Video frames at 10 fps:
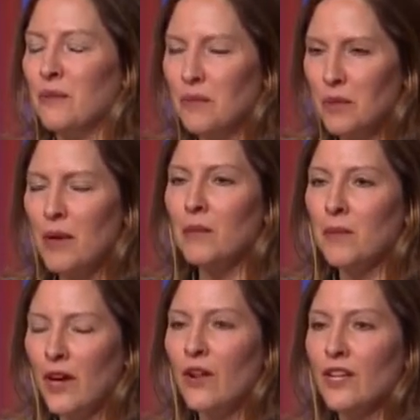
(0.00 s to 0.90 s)
We're
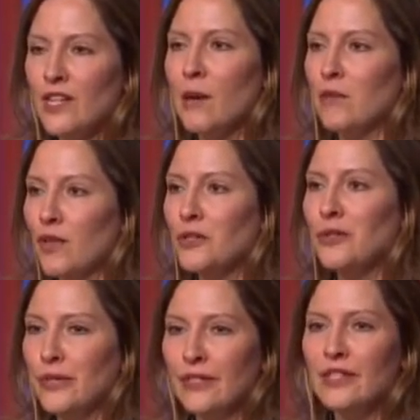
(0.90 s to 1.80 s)
probably all on top of our
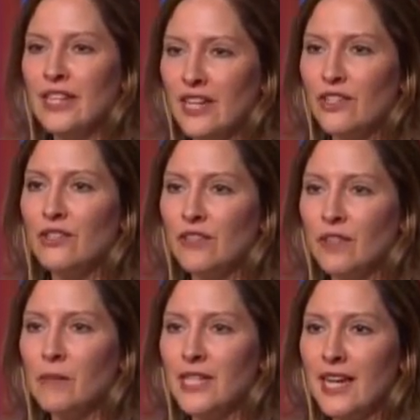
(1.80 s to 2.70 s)
2-year statutes of
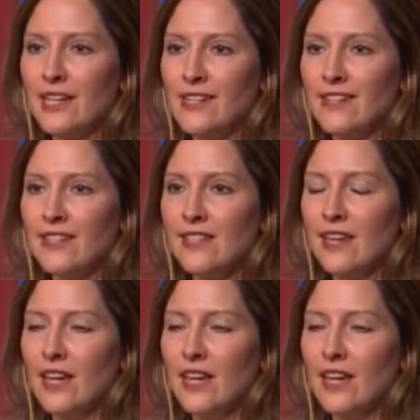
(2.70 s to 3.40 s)
limitations.